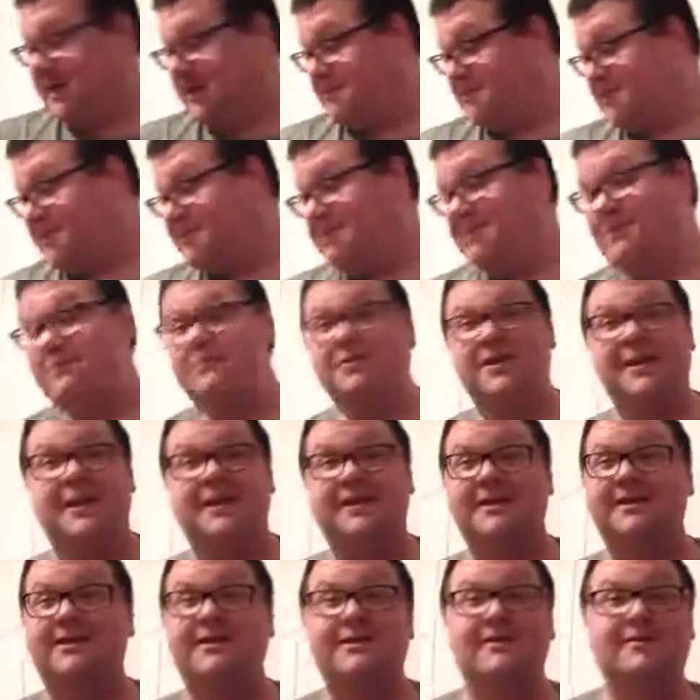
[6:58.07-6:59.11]
I mean,
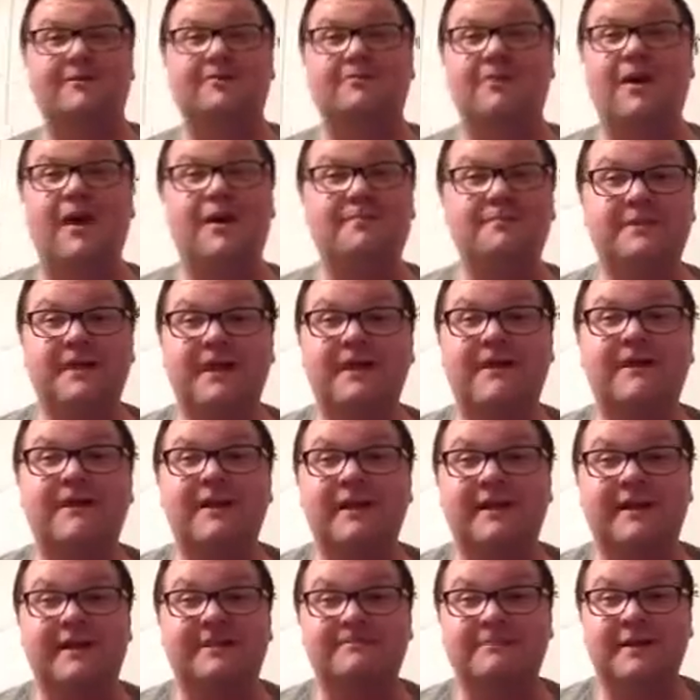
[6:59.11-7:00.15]
between Rob
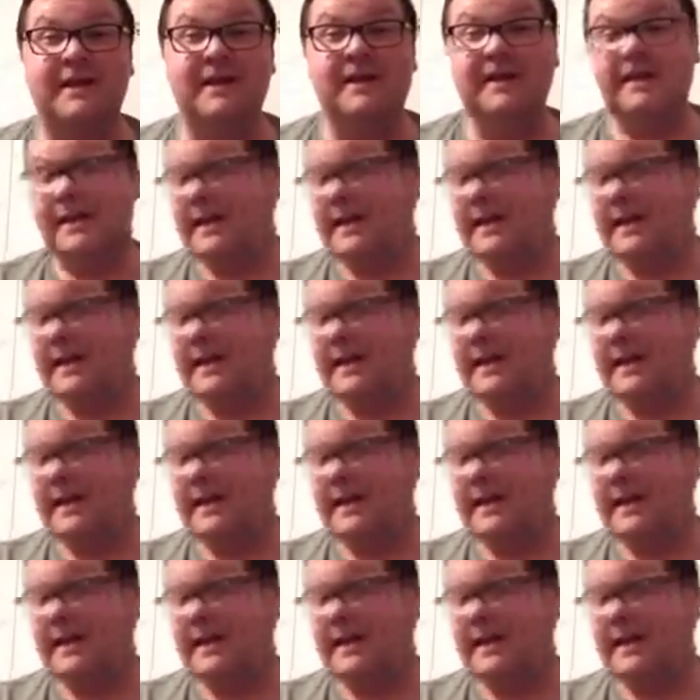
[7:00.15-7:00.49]
Terry being